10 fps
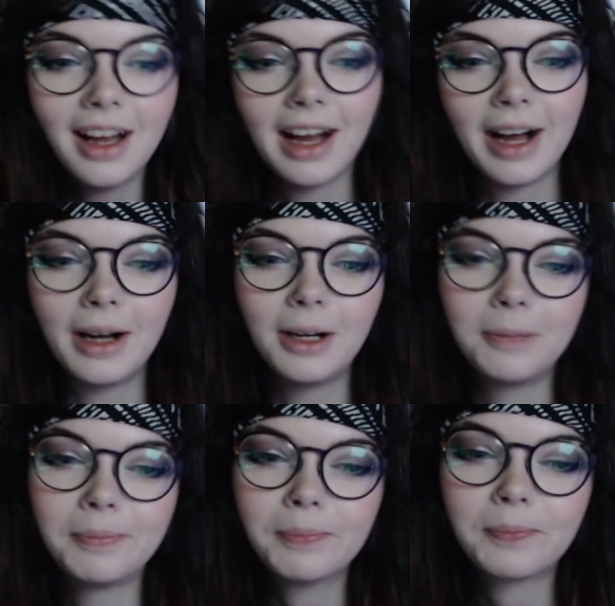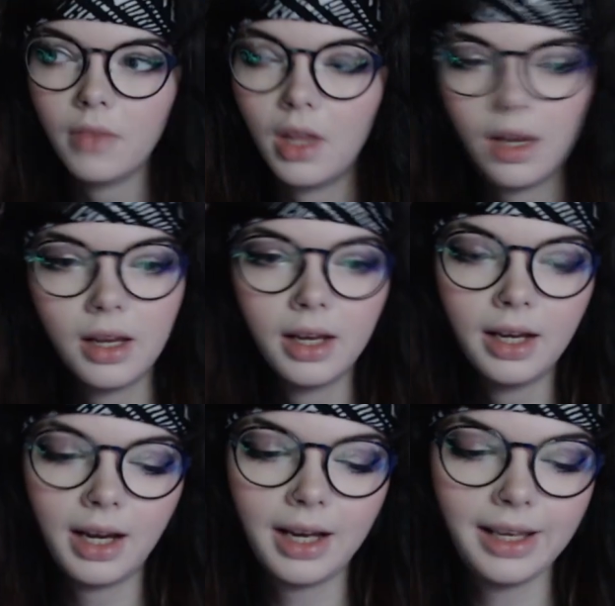I
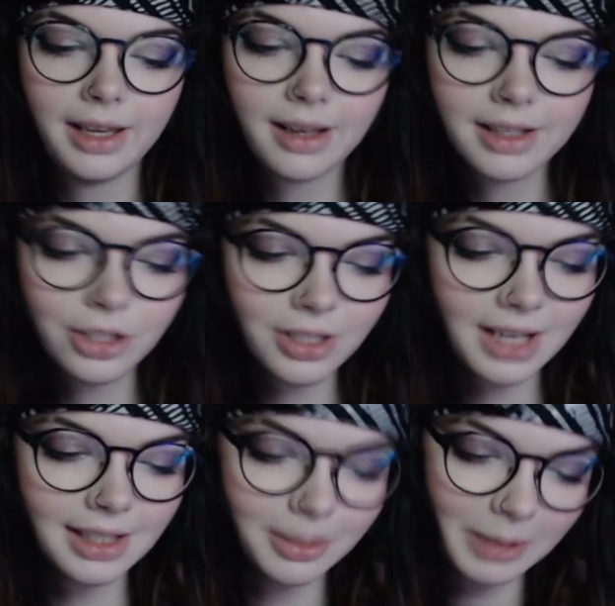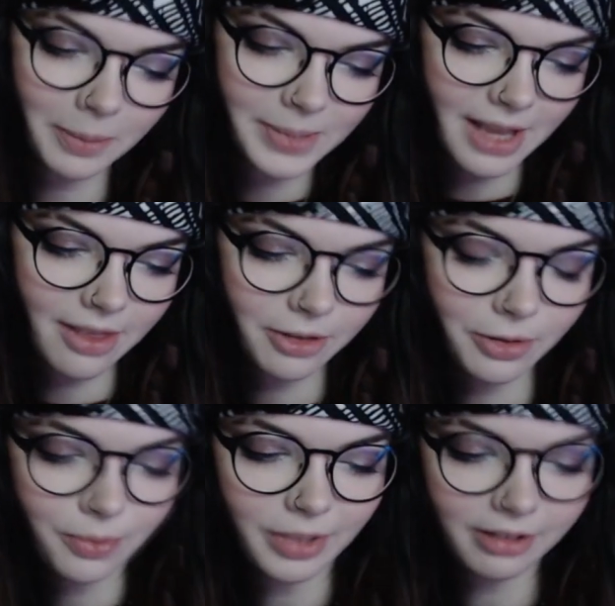do get a little bit upset
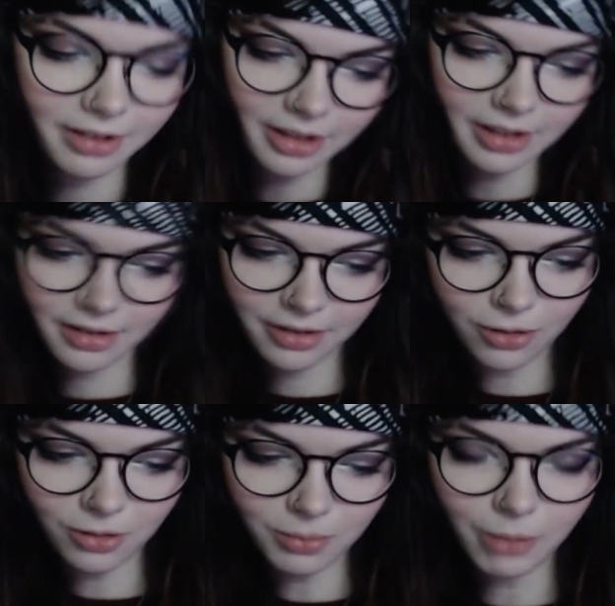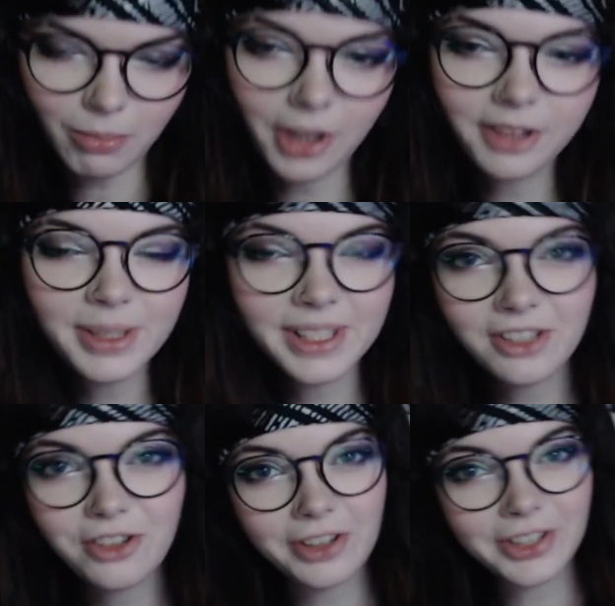though with the whole Mon Mothma
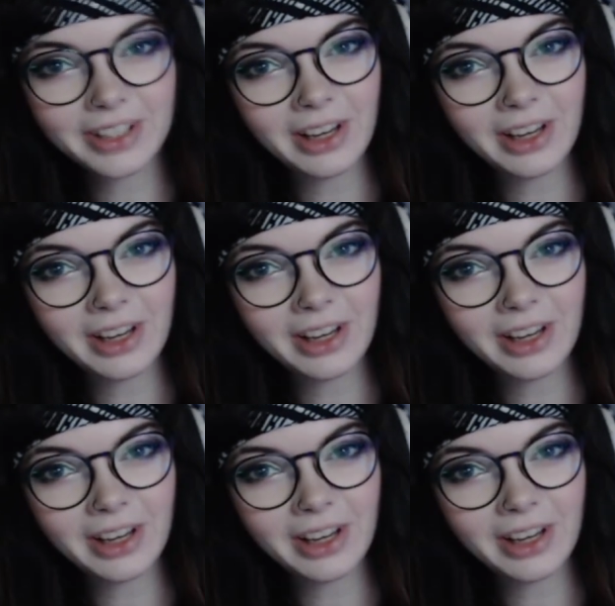situation.